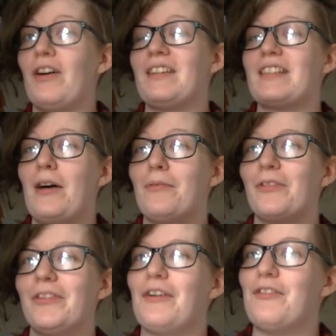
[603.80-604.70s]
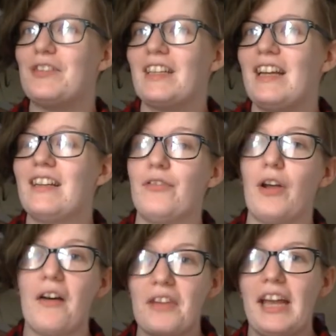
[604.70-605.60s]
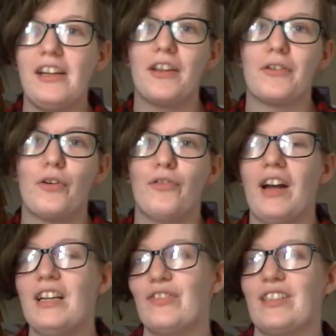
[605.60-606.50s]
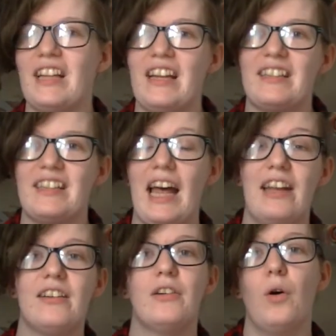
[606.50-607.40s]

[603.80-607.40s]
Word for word: I hope you found this helpful. If you did, if you have any other advice for Set is